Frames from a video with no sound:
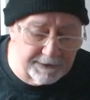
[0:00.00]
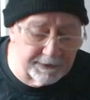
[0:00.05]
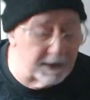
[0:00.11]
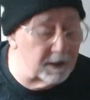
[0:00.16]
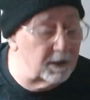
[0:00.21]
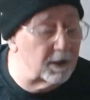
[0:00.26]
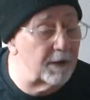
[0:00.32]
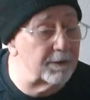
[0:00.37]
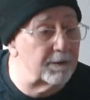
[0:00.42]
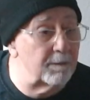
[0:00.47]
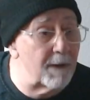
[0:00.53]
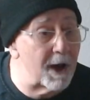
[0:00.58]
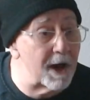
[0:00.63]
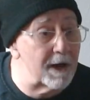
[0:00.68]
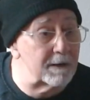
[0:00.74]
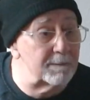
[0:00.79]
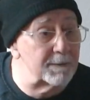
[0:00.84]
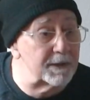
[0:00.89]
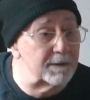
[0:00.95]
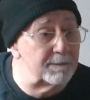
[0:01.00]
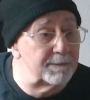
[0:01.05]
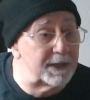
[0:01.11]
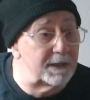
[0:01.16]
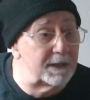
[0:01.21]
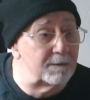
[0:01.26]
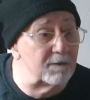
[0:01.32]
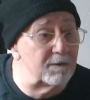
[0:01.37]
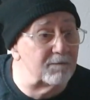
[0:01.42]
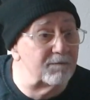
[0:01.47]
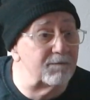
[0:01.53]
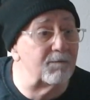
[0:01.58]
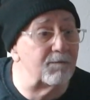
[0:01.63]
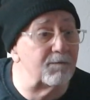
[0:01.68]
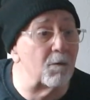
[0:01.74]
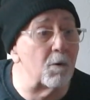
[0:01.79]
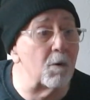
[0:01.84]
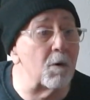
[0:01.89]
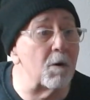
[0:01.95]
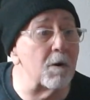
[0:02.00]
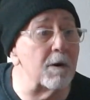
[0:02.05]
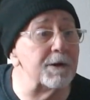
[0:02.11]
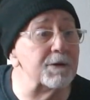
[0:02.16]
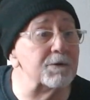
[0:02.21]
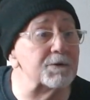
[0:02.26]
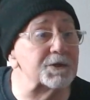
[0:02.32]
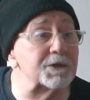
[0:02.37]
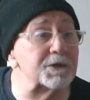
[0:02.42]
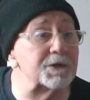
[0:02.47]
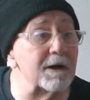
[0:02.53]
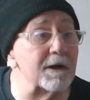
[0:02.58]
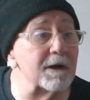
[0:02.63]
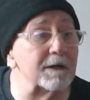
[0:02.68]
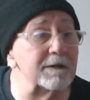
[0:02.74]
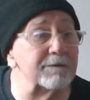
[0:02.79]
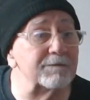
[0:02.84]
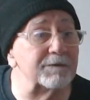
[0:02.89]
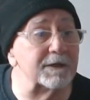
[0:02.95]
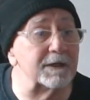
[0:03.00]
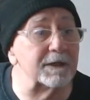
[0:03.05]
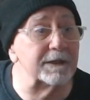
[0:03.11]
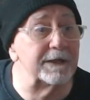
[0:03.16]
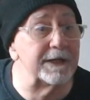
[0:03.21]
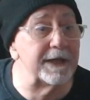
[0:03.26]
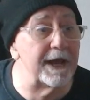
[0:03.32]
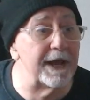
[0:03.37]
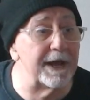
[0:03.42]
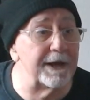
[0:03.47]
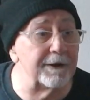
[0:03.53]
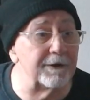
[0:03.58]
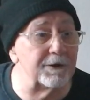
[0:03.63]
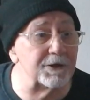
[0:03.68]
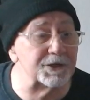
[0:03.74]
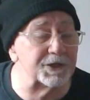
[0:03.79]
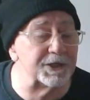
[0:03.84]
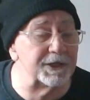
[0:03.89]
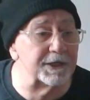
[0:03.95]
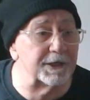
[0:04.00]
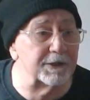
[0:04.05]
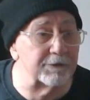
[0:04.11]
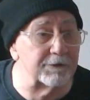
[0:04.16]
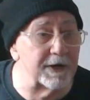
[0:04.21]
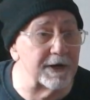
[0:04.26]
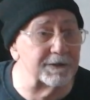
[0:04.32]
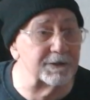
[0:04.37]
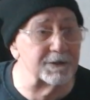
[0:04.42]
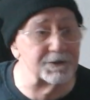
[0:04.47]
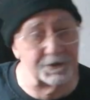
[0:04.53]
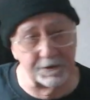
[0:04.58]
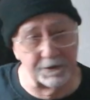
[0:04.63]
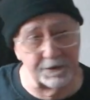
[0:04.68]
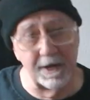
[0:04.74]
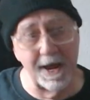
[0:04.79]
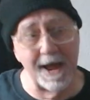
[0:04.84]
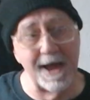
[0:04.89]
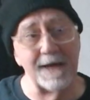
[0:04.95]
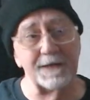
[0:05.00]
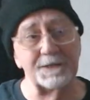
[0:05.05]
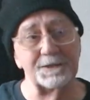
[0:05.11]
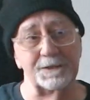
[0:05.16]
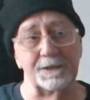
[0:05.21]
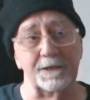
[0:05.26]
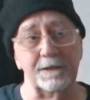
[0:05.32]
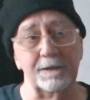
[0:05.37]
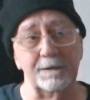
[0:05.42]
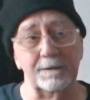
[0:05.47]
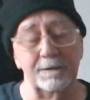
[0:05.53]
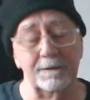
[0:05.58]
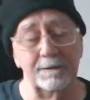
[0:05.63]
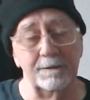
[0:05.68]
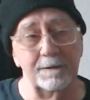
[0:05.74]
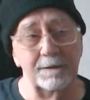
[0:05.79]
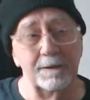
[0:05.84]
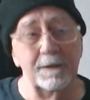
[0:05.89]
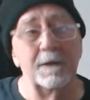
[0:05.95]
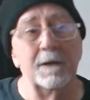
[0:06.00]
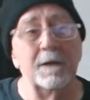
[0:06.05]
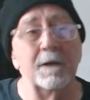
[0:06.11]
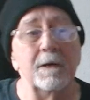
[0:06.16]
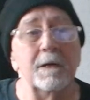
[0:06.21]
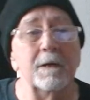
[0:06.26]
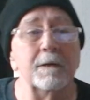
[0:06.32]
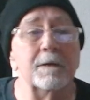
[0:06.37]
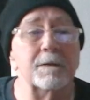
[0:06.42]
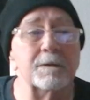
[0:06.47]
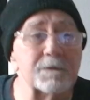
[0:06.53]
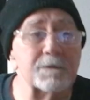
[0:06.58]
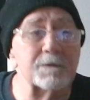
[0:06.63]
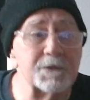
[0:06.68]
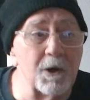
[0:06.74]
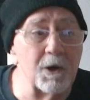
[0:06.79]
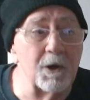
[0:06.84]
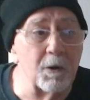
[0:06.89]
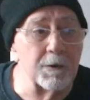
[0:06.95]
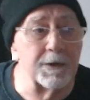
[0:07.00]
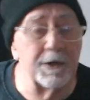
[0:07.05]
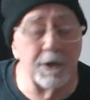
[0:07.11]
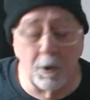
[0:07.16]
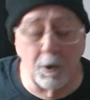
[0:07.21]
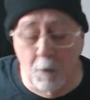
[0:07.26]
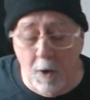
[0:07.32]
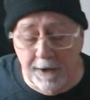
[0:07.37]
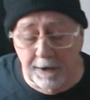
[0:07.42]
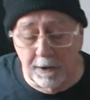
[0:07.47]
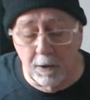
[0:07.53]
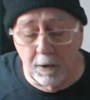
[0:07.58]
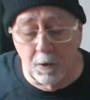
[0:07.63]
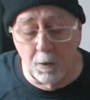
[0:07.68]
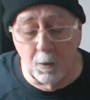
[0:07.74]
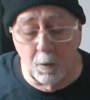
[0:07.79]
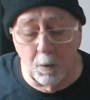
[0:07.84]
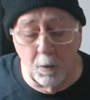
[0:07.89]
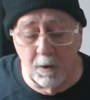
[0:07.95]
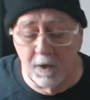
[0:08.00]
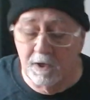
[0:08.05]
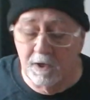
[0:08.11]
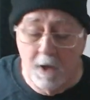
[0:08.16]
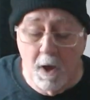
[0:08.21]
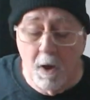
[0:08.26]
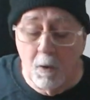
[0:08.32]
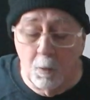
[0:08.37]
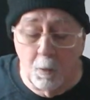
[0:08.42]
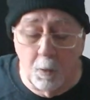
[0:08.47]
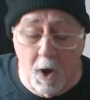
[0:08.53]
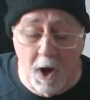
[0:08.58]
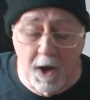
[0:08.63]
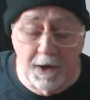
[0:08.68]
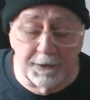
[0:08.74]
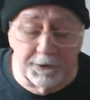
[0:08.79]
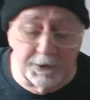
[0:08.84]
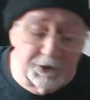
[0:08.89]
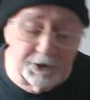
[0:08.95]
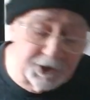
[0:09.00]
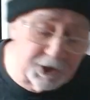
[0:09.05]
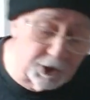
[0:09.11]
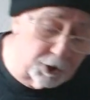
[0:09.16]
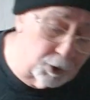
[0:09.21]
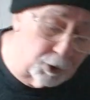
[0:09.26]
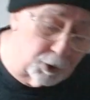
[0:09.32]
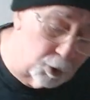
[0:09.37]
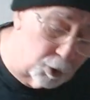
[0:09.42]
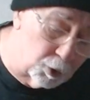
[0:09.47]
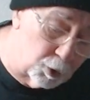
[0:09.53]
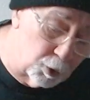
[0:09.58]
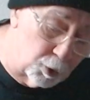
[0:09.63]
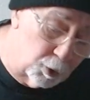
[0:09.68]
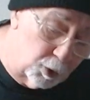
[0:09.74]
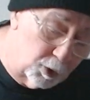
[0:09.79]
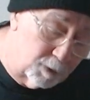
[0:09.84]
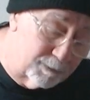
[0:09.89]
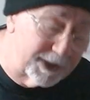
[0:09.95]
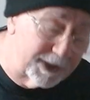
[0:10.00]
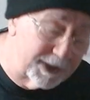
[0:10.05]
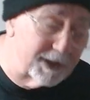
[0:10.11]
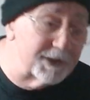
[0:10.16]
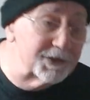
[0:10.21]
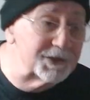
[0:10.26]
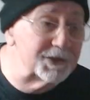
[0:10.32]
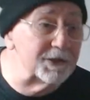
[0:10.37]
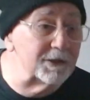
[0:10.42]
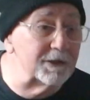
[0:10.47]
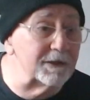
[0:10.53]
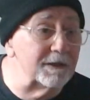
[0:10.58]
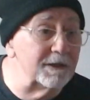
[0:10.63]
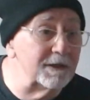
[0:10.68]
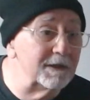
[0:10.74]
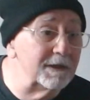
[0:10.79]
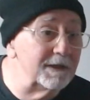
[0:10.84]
there on the bottom of the bead before you start lifting the energy to create the accent. So you don't want to go 1, 2 because you'll